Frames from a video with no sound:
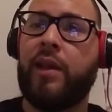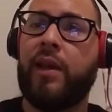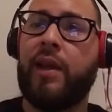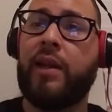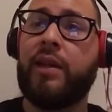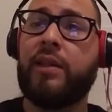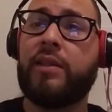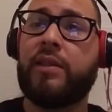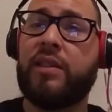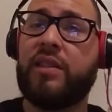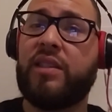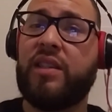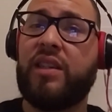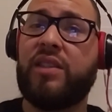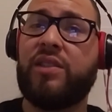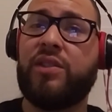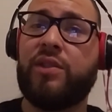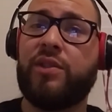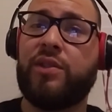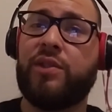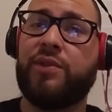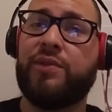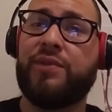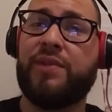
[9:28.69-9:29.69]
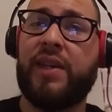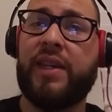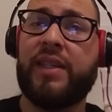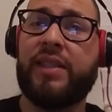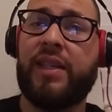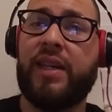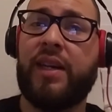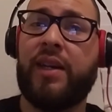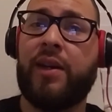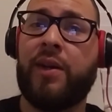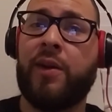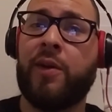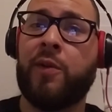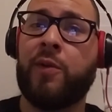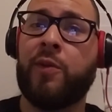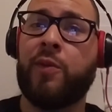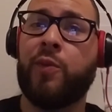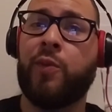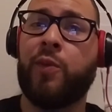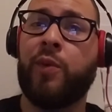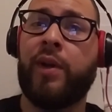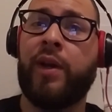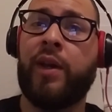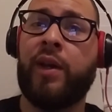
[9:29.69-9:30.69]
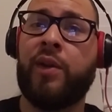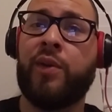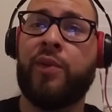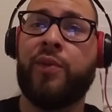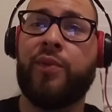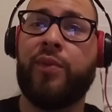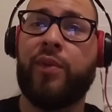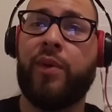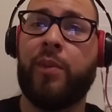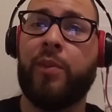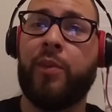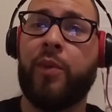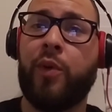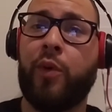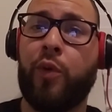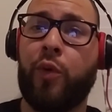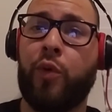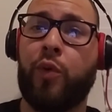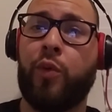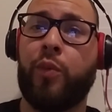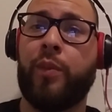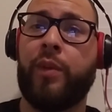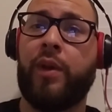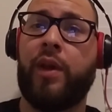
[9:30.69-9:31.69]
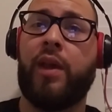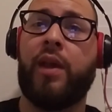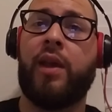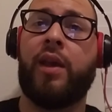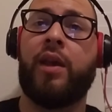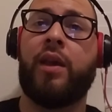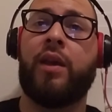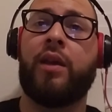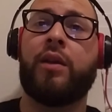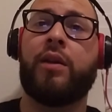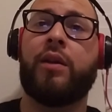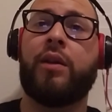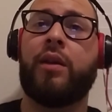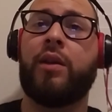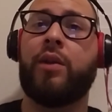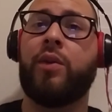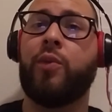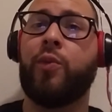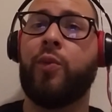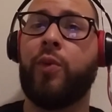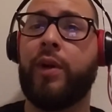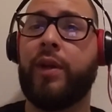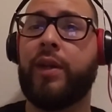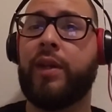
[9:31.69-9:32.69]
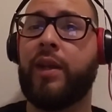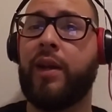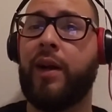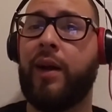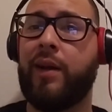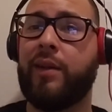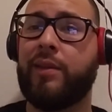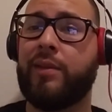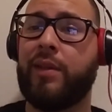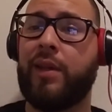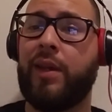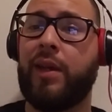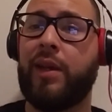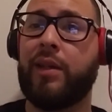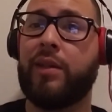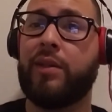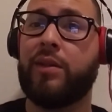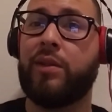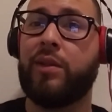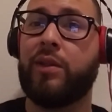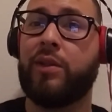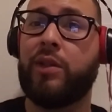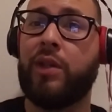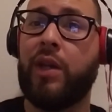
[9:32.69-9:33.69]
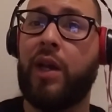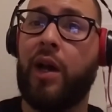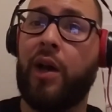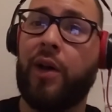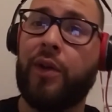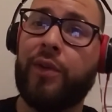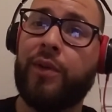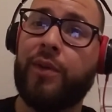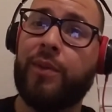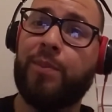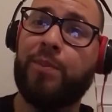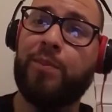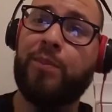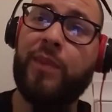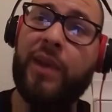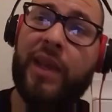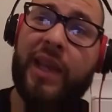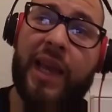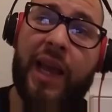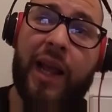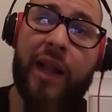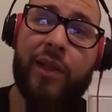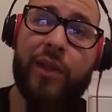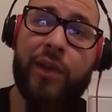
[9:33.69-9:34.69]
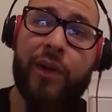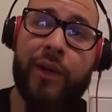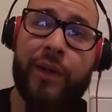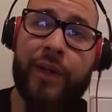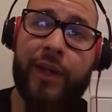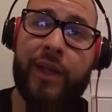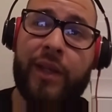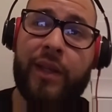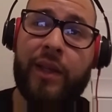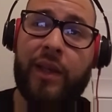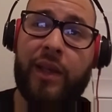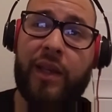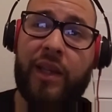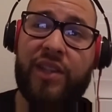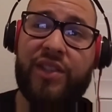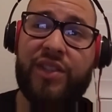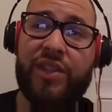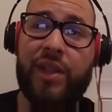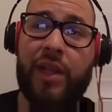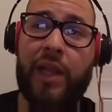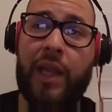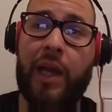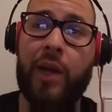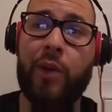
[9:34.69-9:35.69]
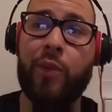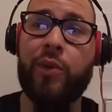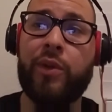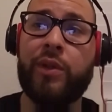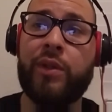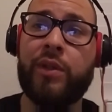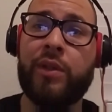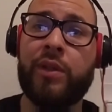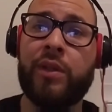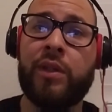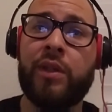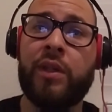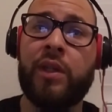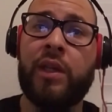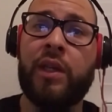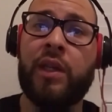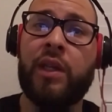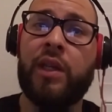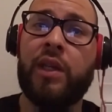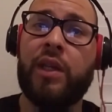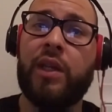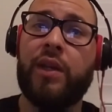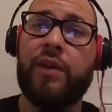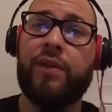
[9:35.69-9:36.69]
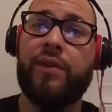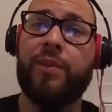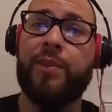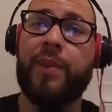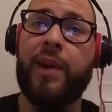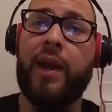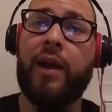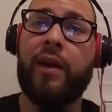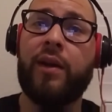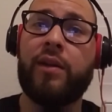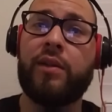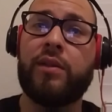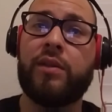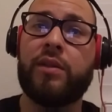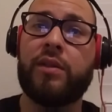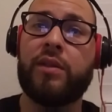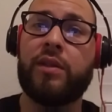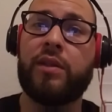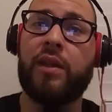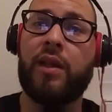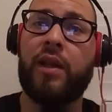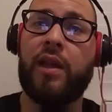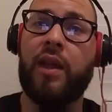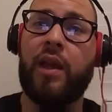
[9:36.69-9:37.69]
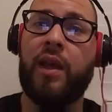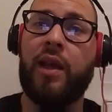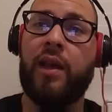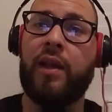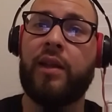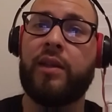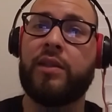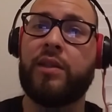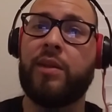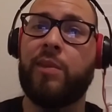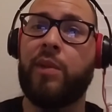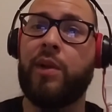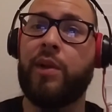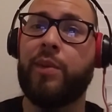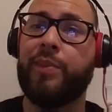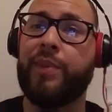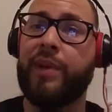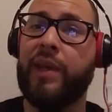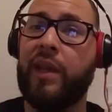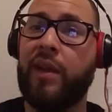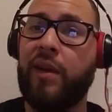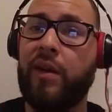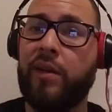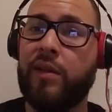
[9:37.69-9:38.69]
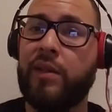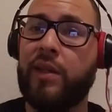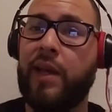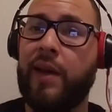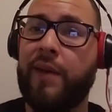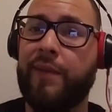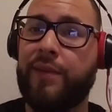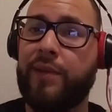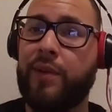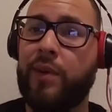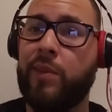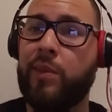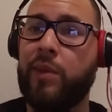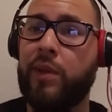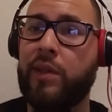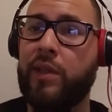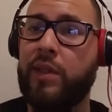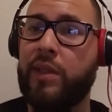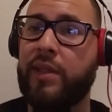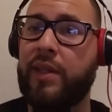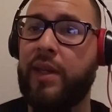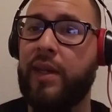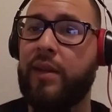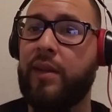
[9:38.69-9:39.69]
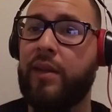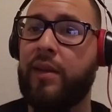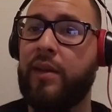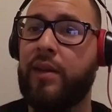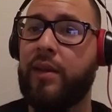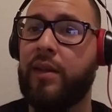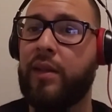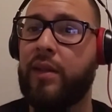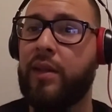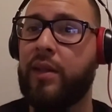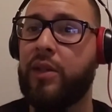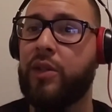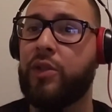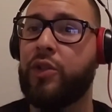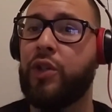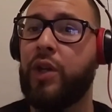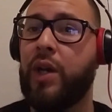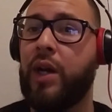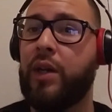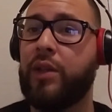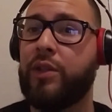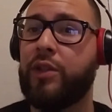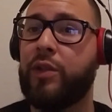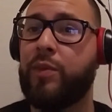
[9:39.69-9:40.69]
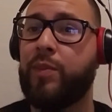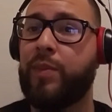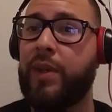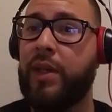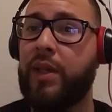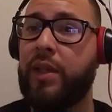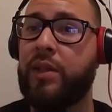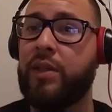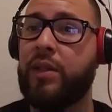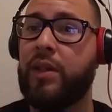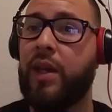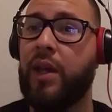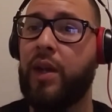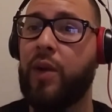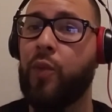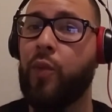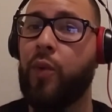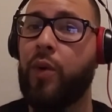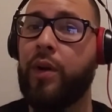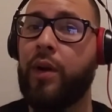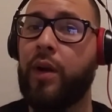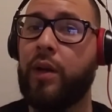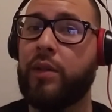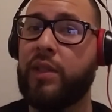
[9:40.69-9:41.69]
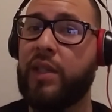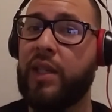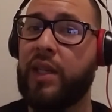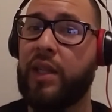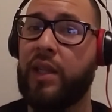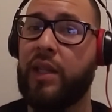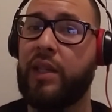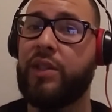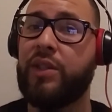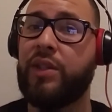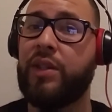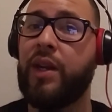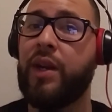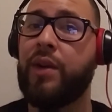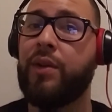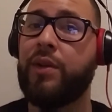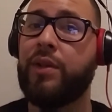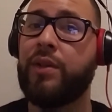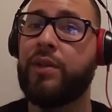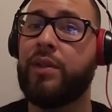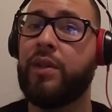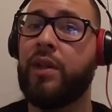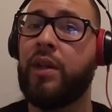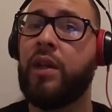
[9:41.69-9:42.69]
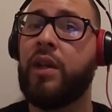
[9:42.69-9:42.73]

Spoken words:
It is essential to find out when, from whom, and in what context the child began learning each language. If the parents and similar peers have trouble understanding the child's speech and what articulation errors